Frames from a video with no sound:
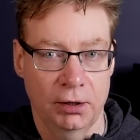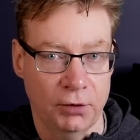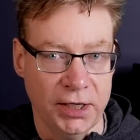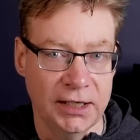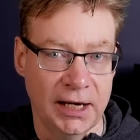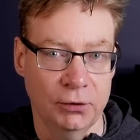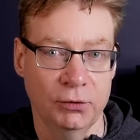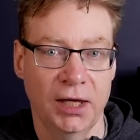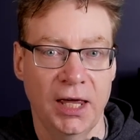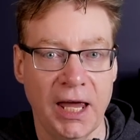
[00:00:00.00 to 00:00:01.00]
Right now,
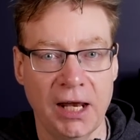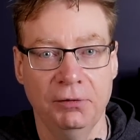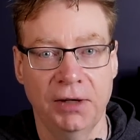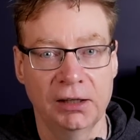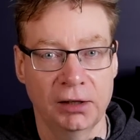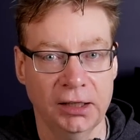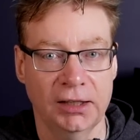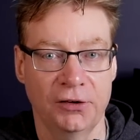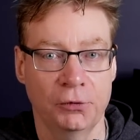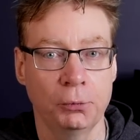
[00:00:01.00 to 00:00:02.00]
anything like
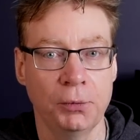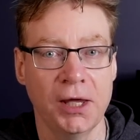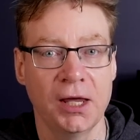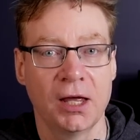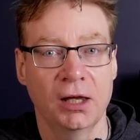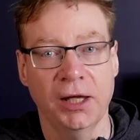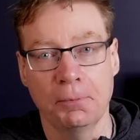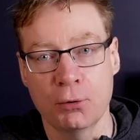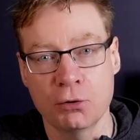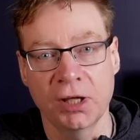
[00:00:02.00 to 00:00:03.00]
this would be
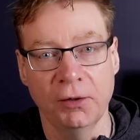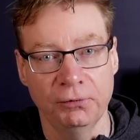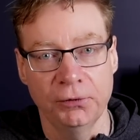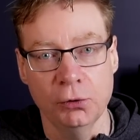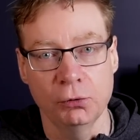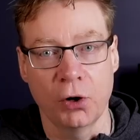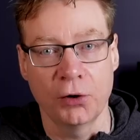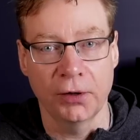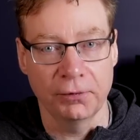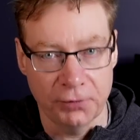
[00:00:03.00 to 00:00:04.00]
like pouring fuel
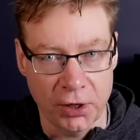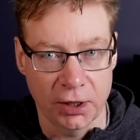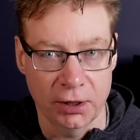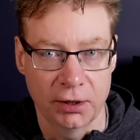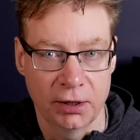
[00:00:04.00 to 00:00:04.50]
on the fire,